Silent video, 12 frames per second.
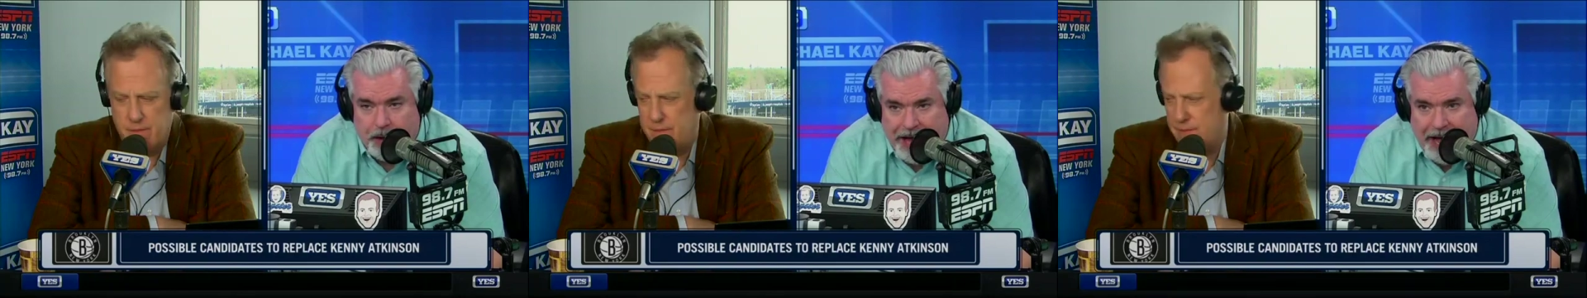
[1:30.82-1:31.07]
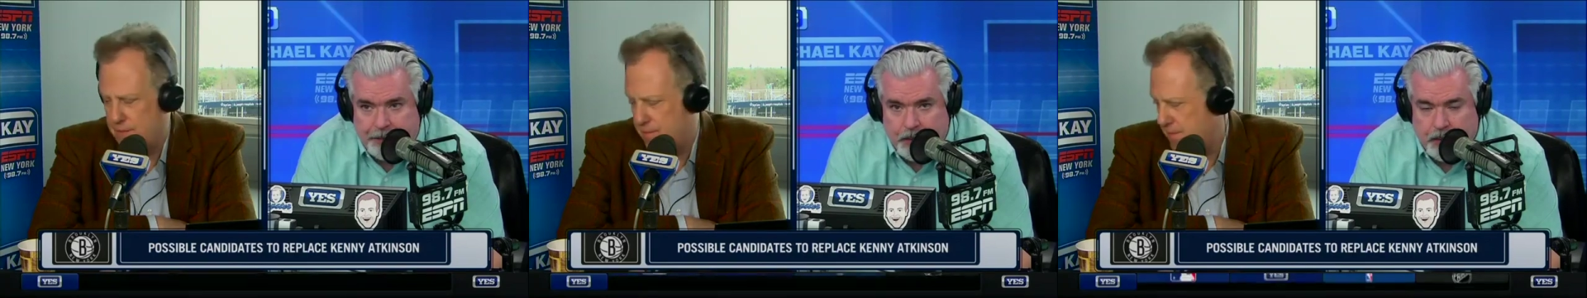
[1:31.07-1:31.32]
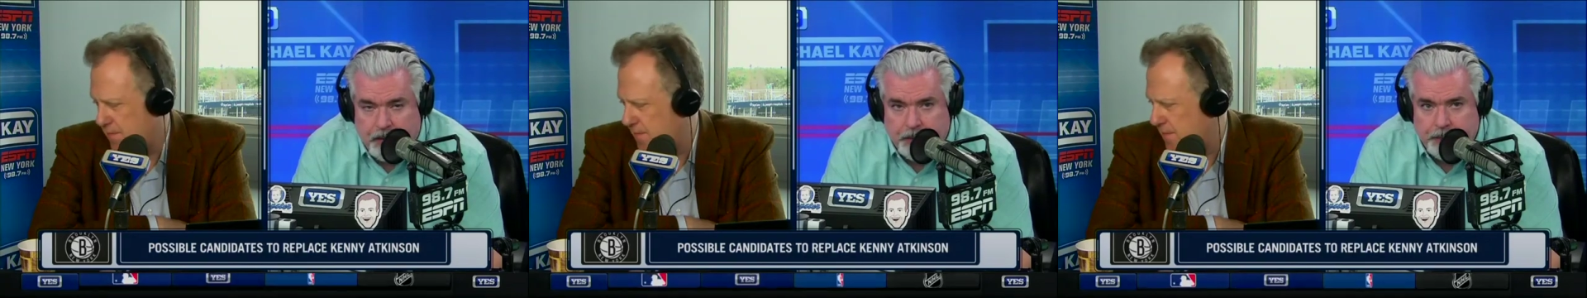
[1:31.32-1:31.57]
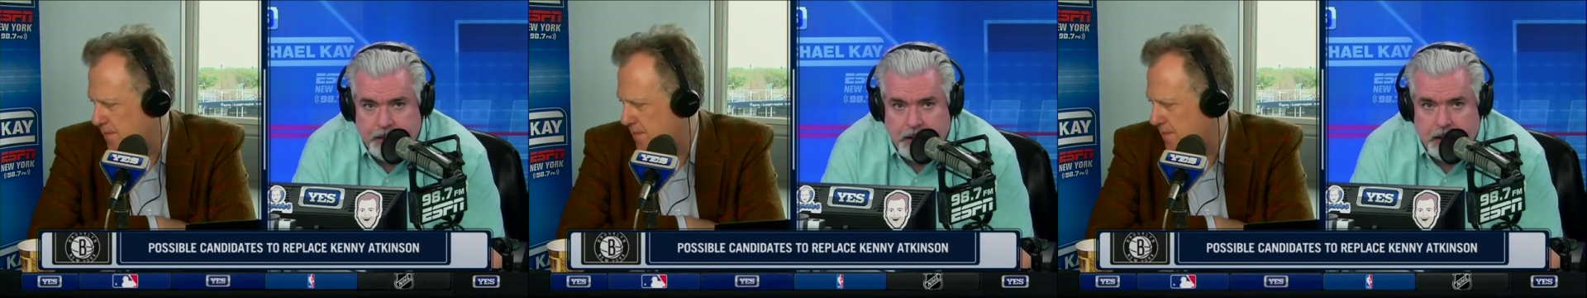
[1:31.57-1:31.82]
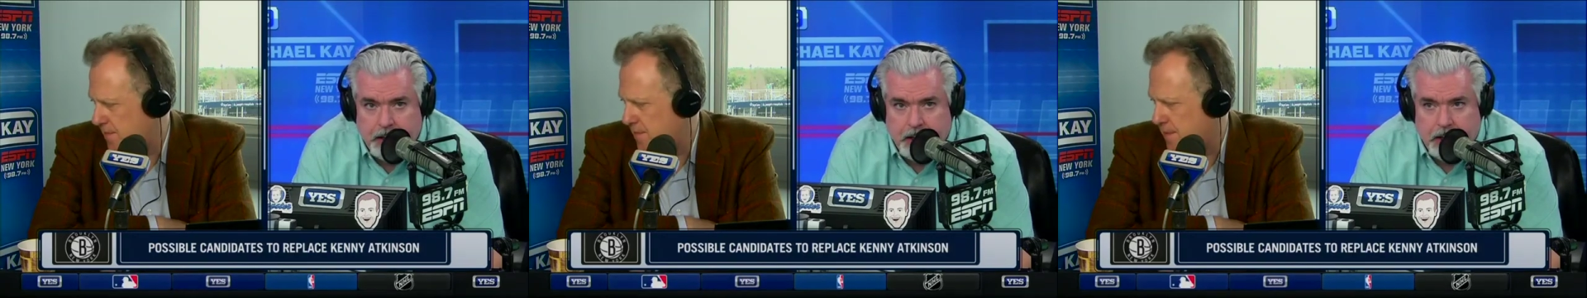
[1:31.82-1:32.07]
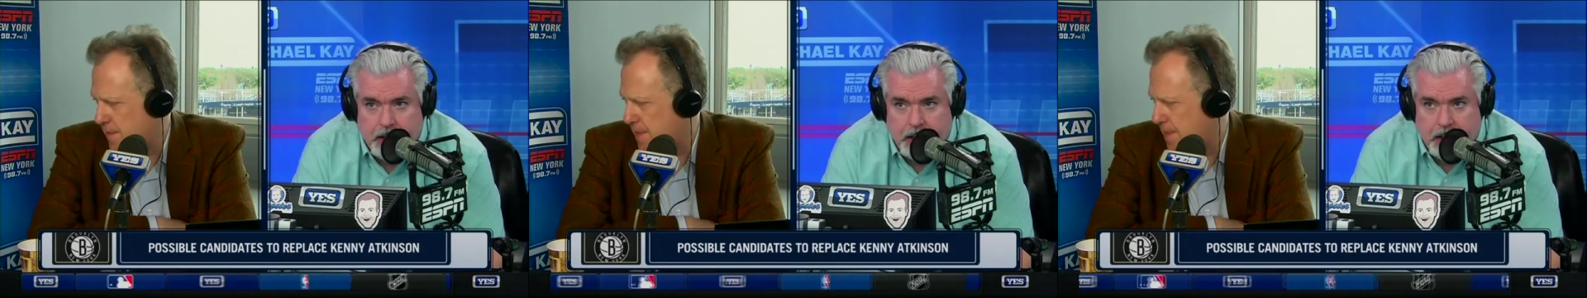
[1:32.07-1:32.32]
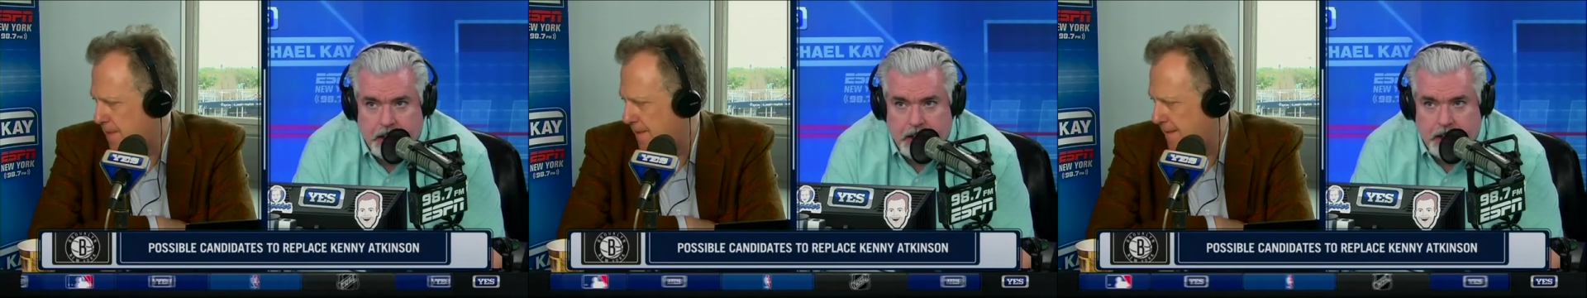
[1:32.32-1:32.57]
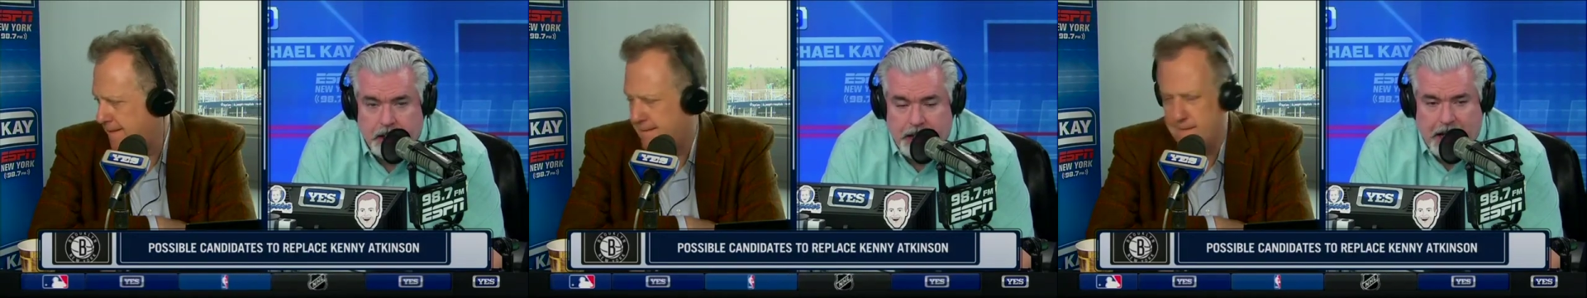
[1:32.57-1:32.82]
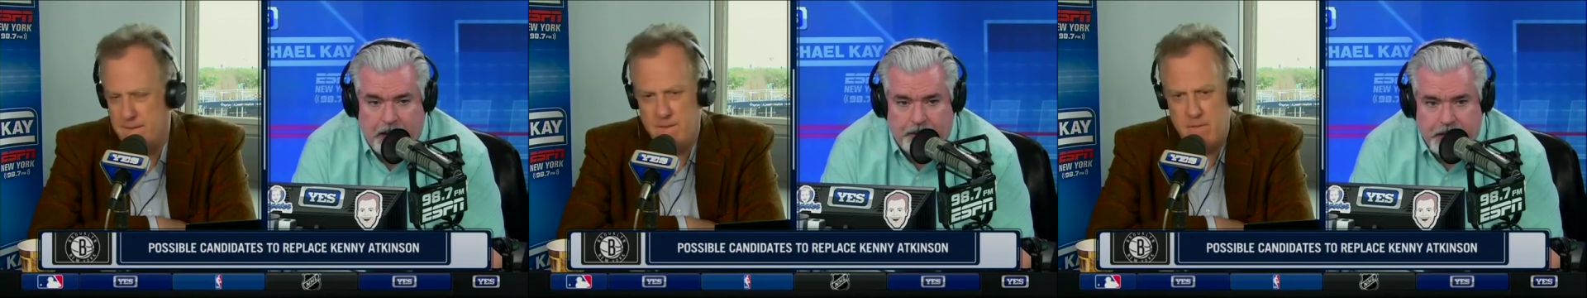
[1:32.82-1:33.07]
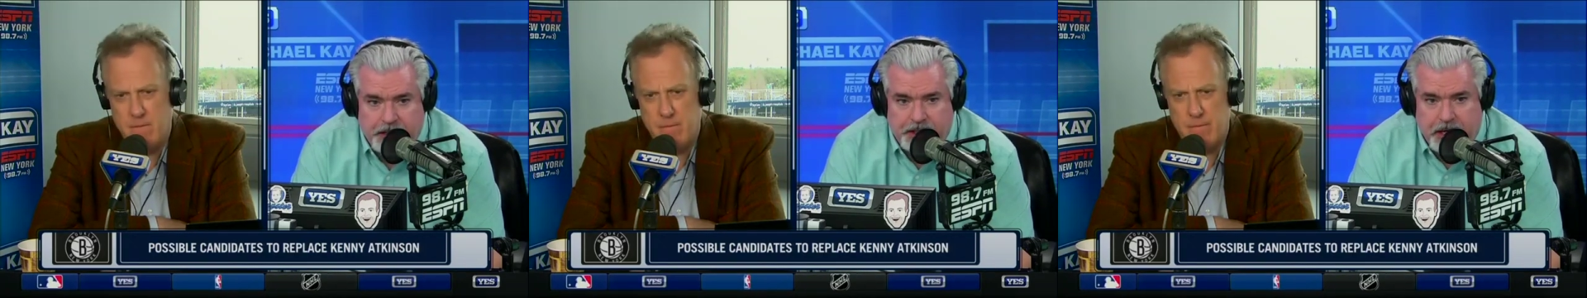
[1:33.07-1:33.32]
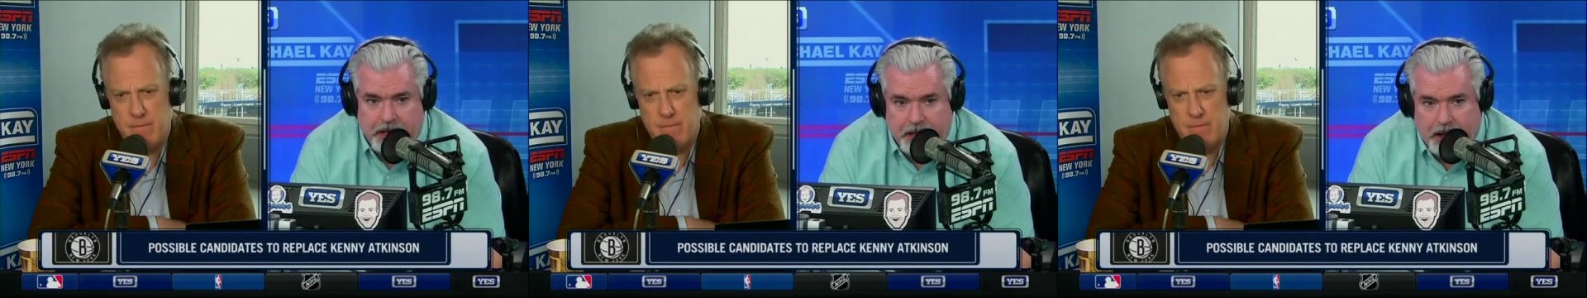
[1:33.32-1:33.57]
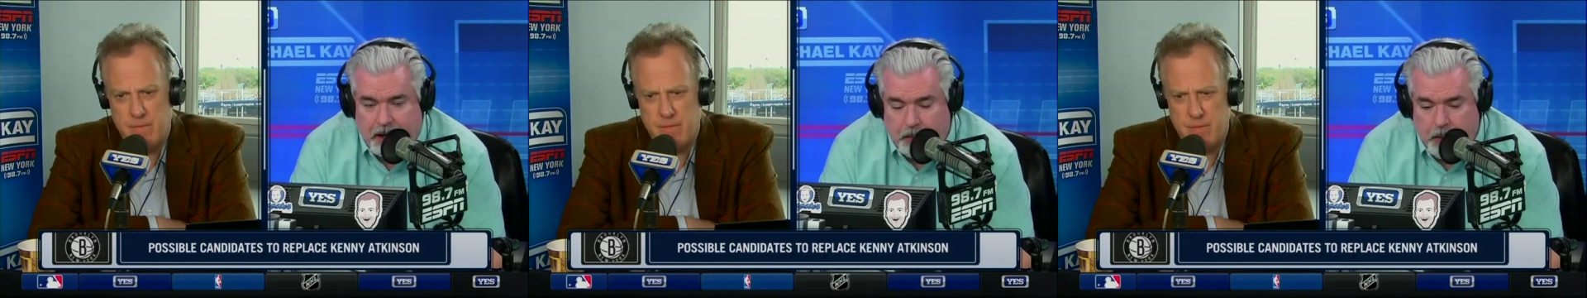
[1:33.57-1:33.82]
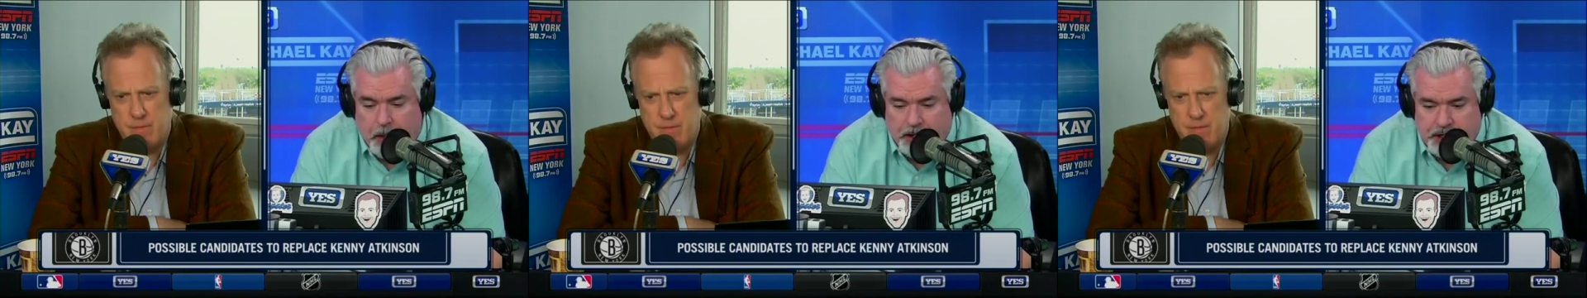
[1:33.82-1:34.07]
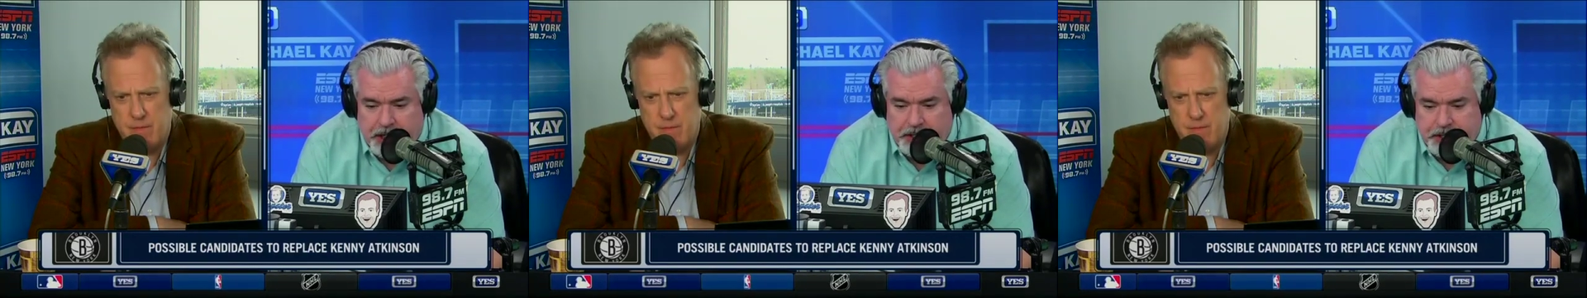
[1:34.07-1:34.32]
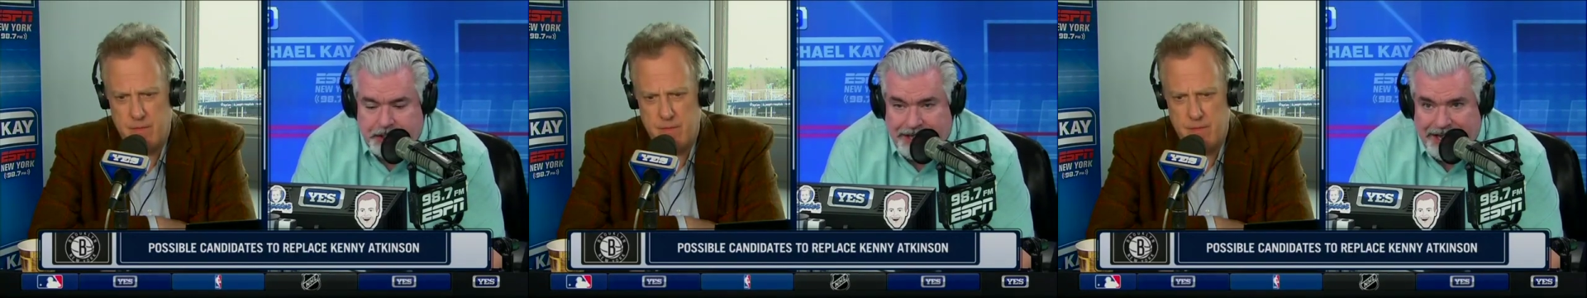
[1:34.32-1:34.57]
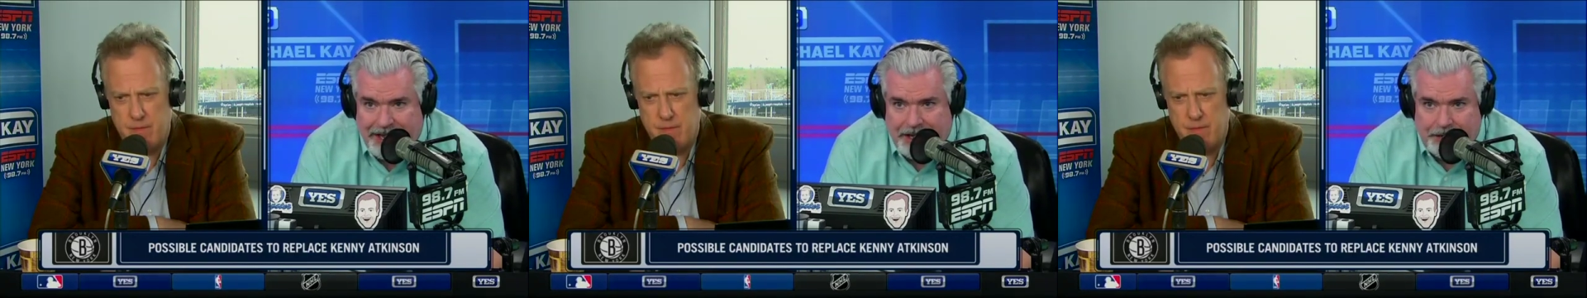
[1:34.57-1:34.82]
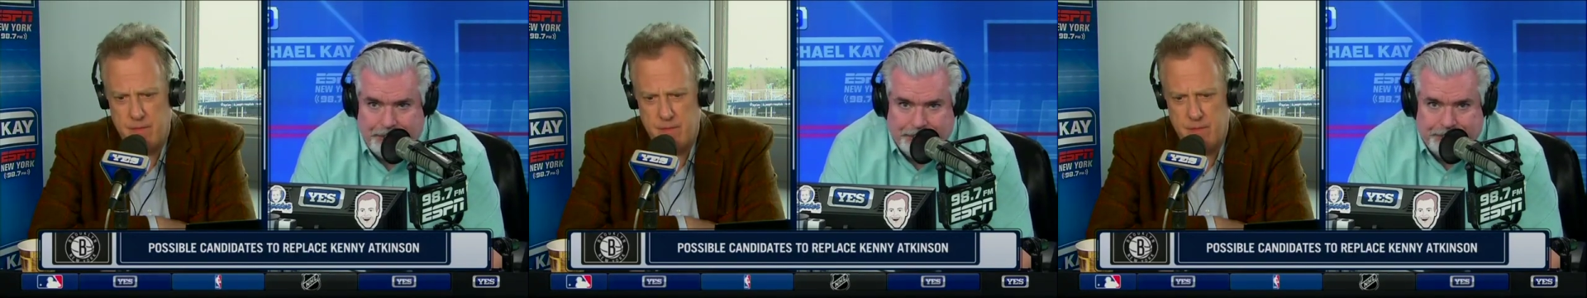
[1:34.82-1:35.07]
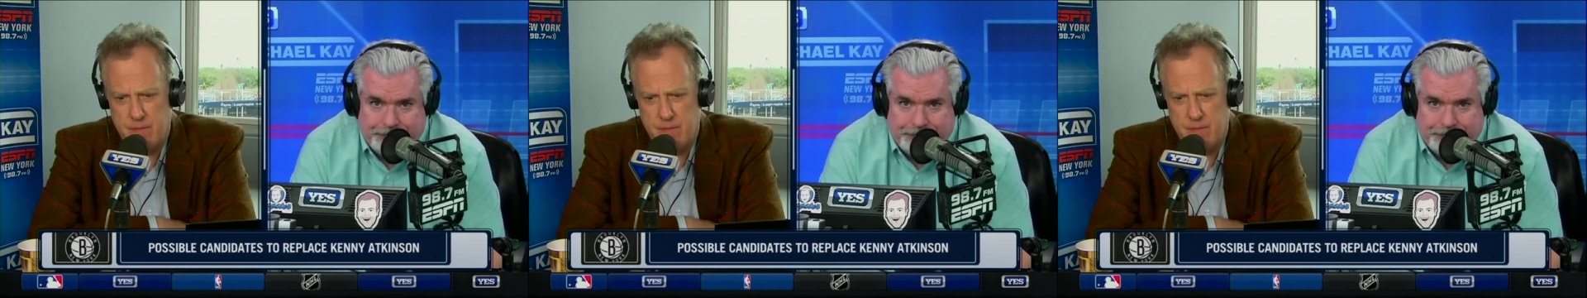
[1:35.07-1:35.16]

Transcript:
Speaker 1: weren't happy with him. Now, if they say uh, we want Jason Kidd,